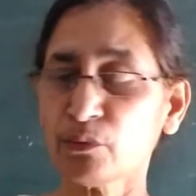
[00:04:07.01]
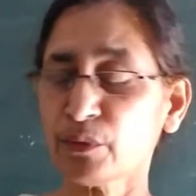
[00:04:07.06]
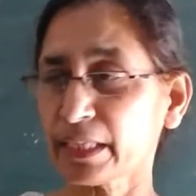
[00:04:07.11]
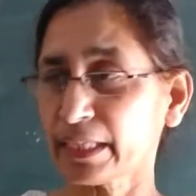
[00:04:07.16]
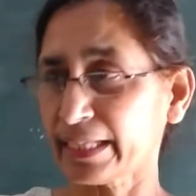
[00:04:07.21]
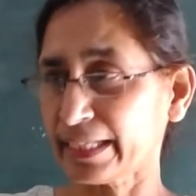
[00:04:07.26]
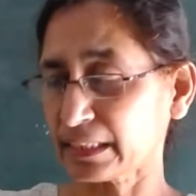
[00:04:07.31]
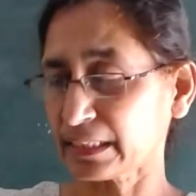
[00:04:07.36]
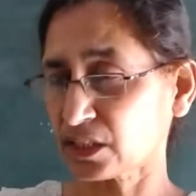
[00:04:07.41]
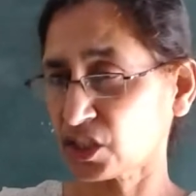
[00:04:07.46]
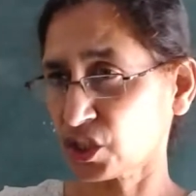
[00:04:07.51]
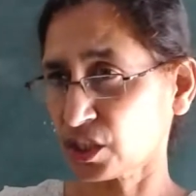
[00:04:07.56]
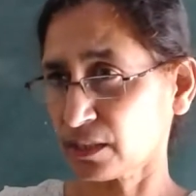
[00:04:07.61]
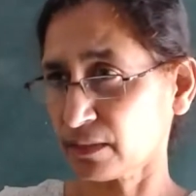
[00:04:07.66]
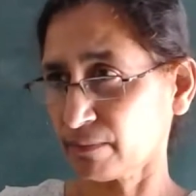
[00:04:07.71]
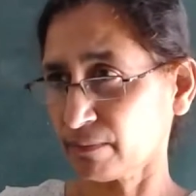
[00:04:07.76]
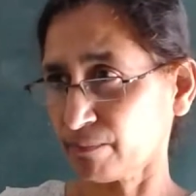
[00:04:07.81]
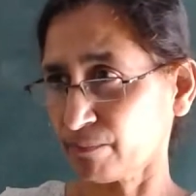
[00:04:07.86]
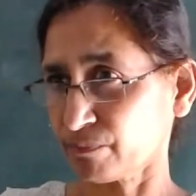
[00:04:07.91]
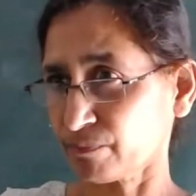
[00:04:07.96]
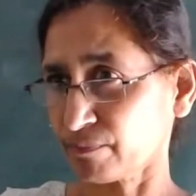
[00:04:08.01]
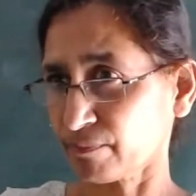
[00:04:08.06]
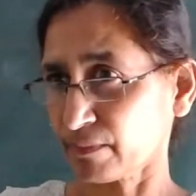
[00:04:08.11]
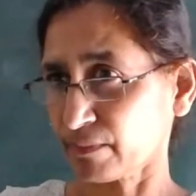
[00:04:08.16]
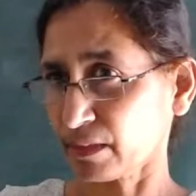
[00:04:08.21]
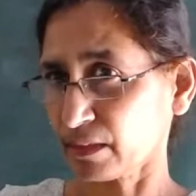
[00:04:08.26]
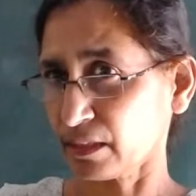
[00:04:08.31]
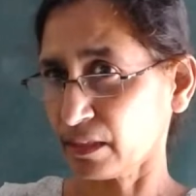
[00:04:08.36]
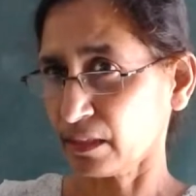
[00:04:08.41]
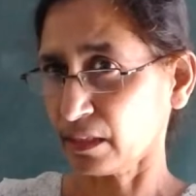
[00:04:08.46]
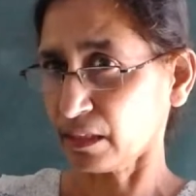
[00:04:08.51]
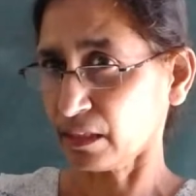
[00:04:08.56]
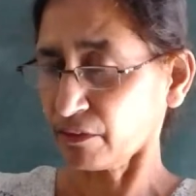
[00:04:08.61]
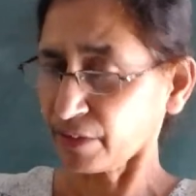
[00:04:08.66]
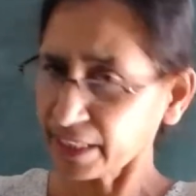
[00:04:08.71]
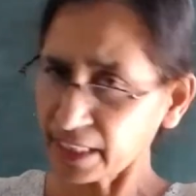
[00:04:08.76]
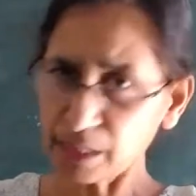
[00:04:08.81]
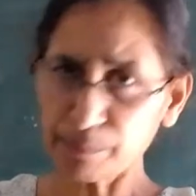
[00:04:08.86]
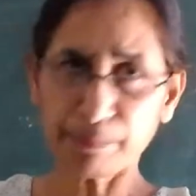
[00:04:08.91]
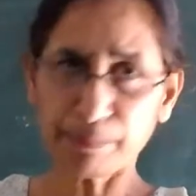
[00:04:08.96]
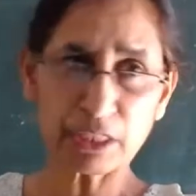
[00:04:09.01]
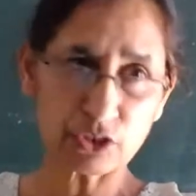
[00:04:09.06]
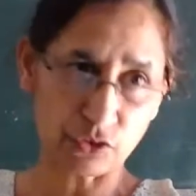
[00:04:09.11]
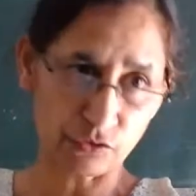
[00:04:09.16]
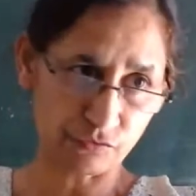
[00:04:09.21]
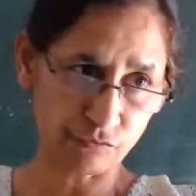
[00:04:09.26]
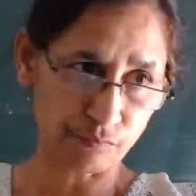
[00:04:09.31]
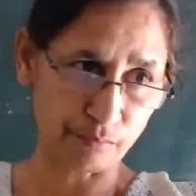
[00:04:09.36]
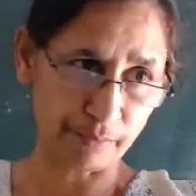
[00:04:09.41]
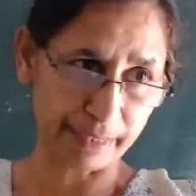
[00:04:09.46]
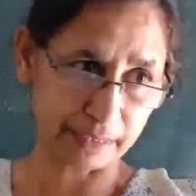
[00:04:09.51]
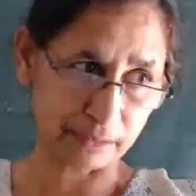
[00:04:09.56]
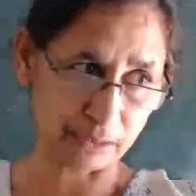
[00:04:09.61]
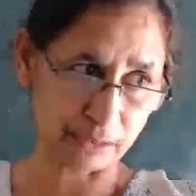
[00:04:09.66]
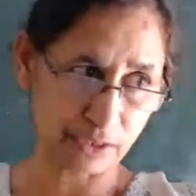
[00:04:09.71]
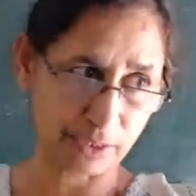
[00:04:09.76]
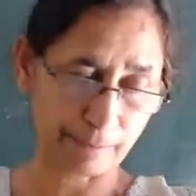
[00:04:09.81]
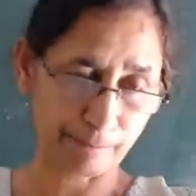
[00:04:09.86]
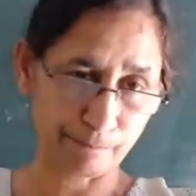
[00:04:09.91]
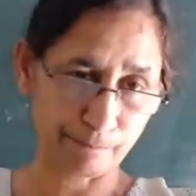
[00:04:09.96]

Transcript: we get real peace of mind.